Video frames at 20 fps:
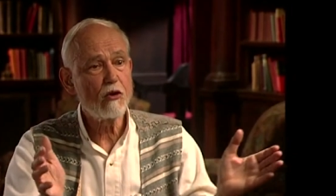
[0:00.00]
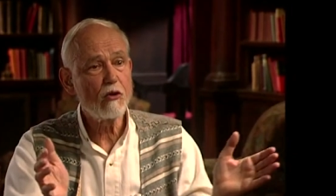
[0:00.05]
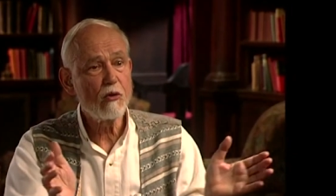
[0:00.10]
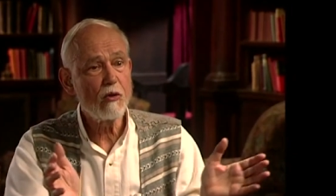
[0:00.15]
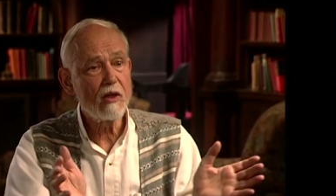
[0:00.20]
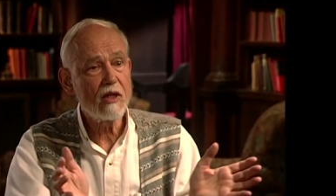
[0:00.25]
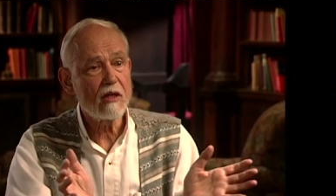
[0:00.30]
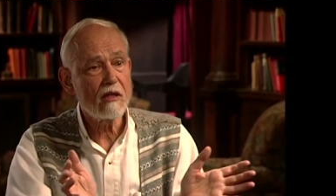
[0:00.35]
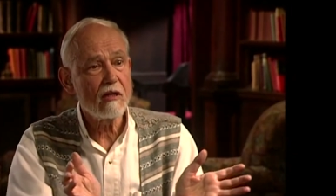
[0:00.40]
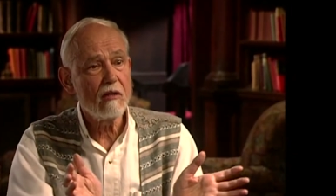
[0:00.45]

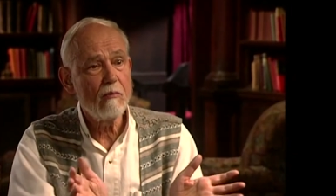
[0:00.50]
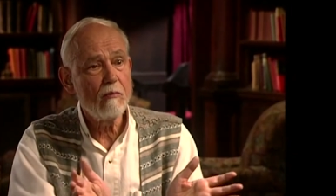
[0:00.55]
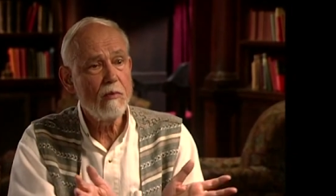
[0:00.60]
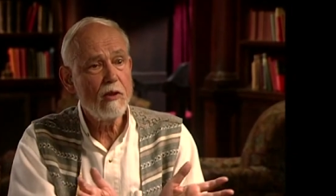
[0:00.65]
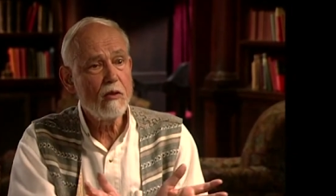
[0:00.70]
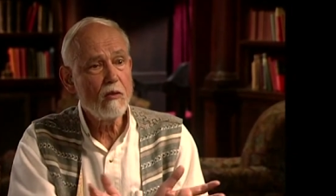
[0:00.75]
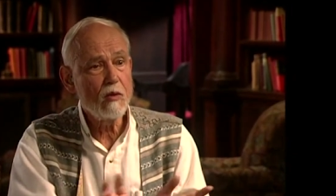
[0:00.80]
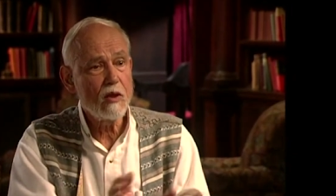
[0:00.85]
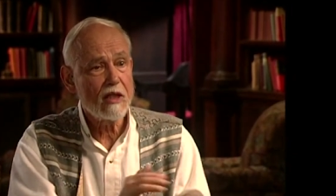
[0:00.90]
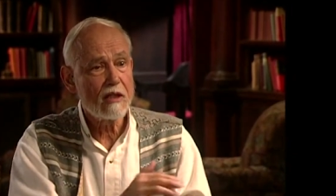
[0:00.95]
to the
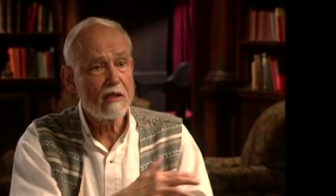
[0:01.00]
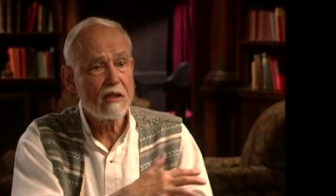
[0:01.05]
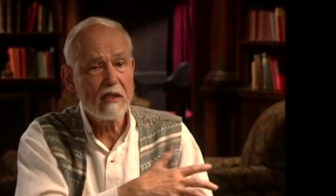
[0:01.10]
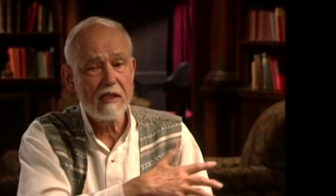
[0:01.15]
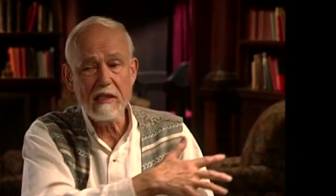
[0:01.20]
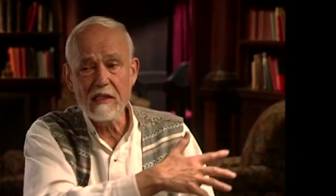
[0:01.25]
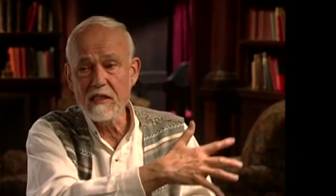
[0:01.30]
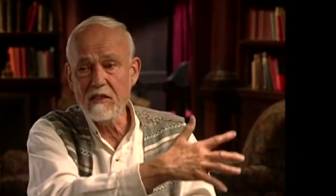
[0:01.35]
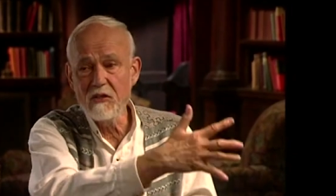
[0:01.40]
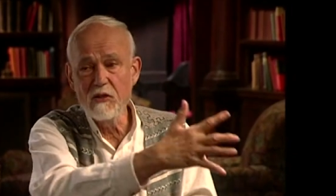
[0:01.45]

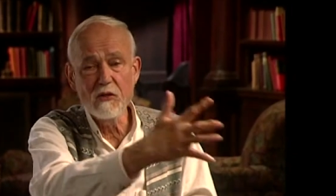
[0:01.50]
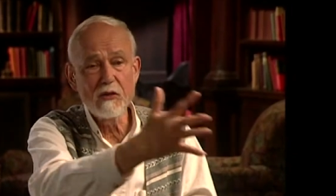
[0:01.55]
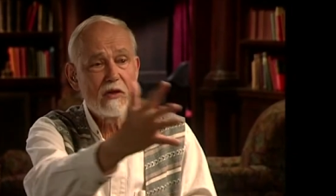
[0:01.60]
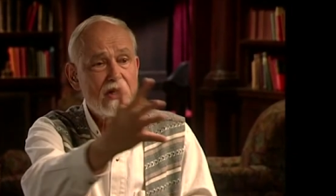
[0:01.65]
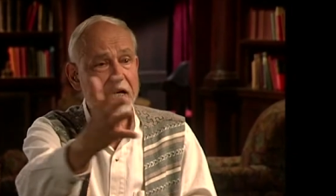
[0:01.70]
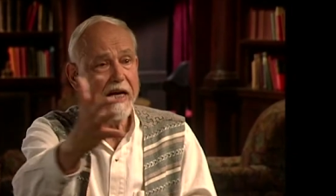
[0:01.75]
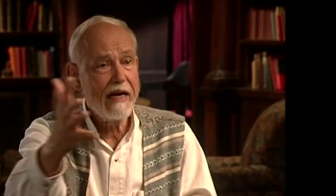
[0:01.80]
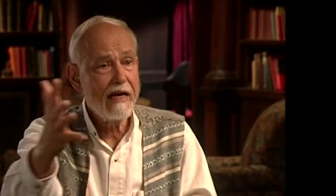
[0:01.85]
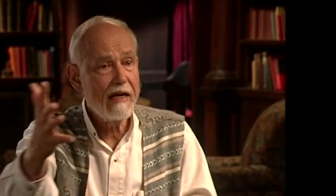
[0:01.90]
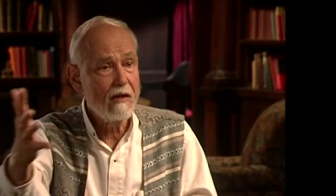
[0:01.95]
community, your
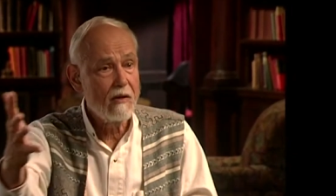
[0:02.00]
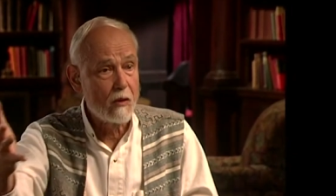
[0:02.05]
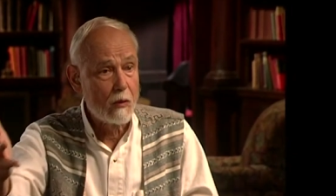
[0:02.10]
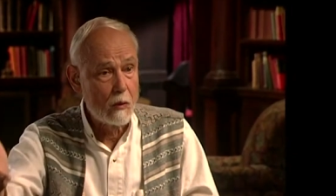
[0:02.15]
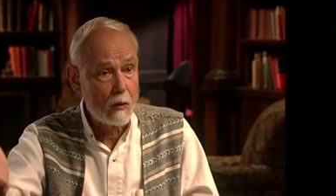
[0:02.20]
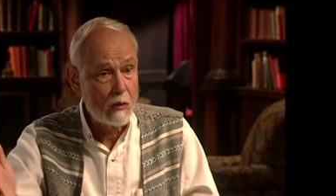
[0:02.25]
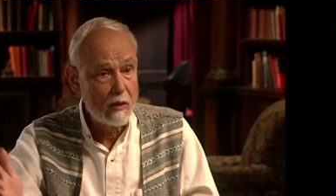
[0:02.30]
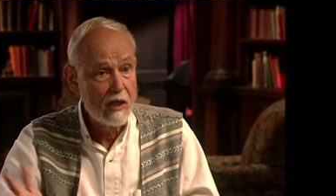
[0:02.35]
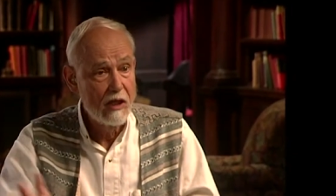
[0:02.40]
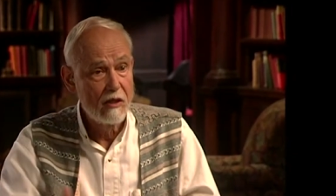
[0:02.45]
town.